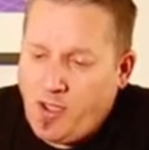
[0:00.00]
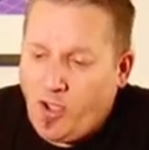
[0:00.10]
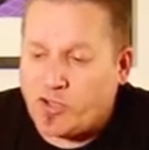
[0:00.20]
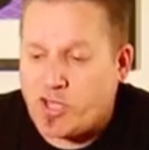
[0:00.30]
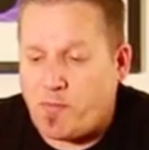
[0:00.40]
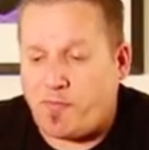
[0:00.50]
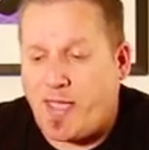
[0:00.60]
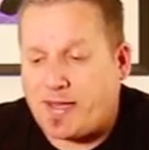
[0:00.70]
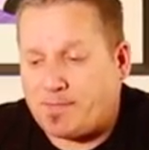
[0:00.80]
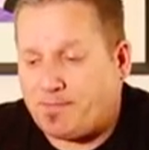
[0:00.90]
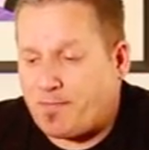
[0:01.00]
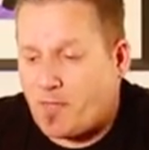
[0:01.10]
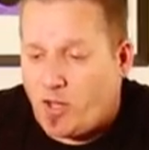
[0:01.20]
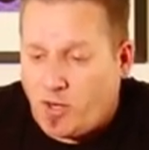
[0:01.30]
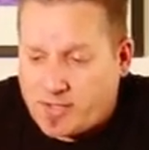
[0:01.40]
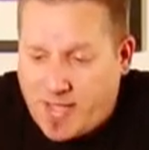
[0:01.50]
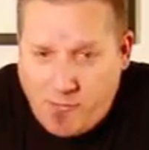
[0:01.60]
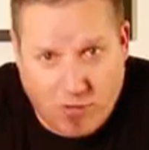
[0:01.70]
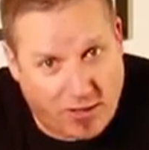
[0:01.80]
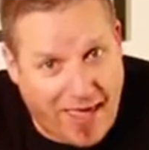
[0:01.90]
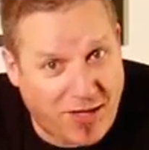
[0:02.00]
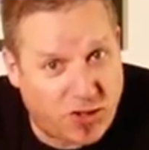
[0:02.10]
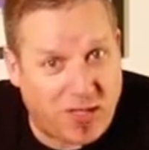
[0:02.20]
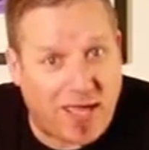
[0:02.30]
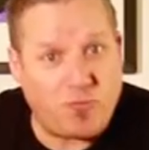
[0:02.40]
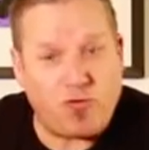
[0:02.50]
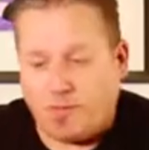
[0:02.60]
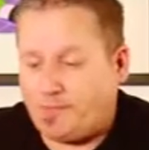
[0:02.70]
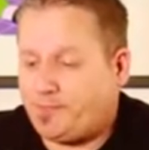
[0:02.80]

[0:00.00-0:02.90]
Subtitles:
On top of that, I like to carry a little action camera.